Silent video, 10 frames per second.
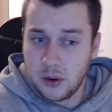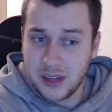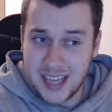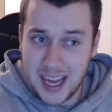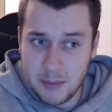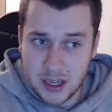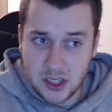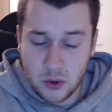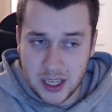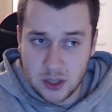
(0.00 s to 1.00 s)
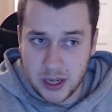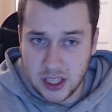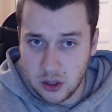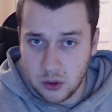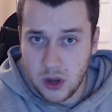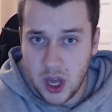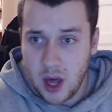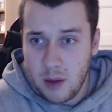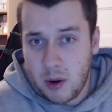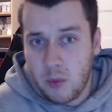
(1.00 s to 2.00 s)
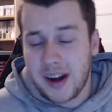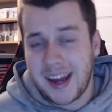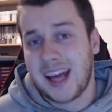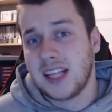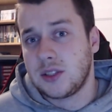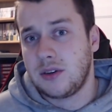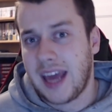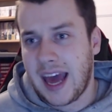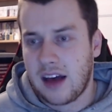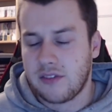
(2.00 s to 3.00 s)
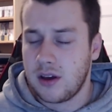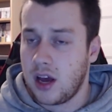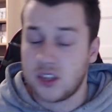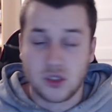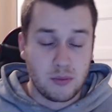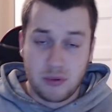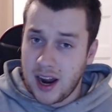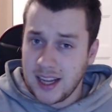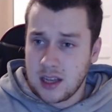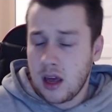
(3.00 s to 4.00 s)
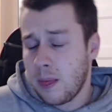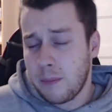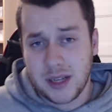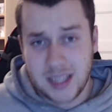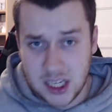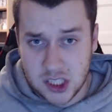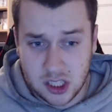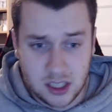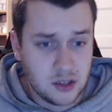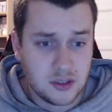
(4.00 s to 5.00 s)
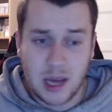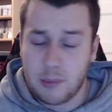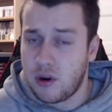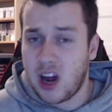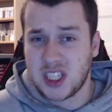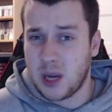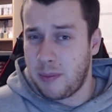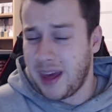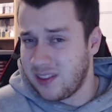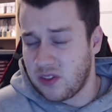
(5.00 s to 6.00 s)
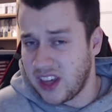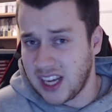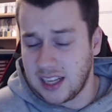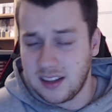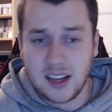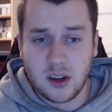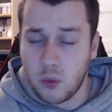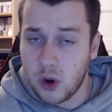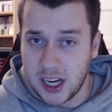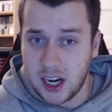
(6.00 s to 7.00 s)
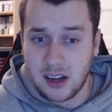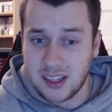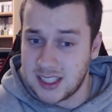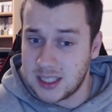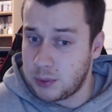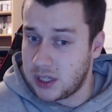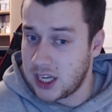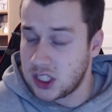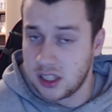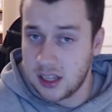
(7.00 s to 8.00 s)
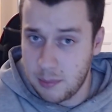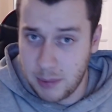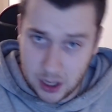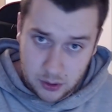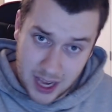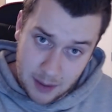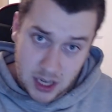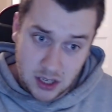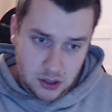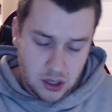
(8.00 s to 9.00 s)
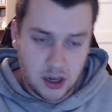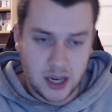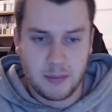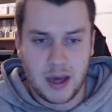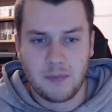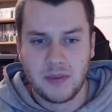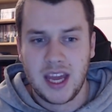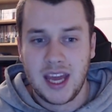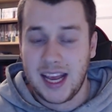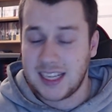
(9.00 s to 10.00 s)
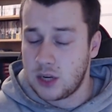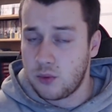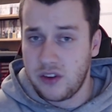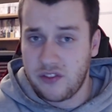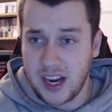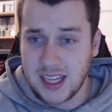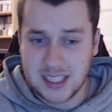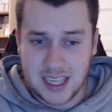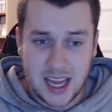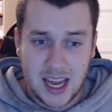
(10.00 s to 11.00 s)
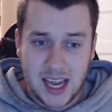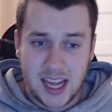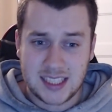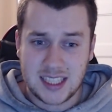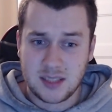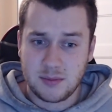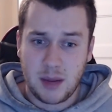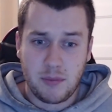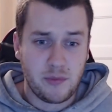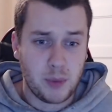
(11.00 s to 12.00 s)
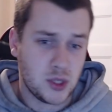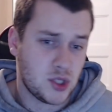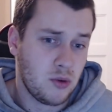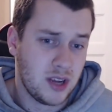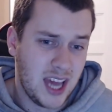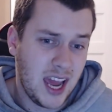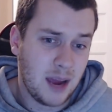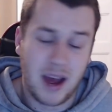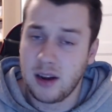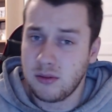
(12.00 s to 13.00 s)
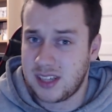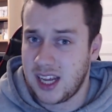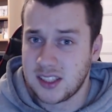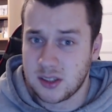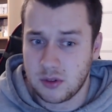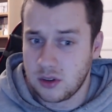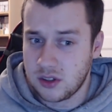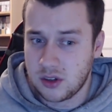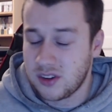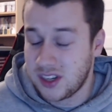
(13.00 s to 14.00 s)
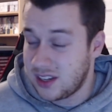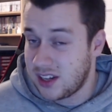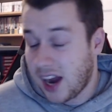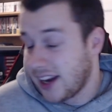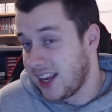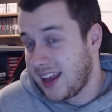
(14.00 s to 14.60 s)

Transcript: game in 2022. But what else do they have? A surprise? Potentially. There's that Project Pen thingy that they're working on. This is potentially the pillar game that they're talking about. Is it Re-Fantasy? Is it some type of Persona game? I don't think so. They're not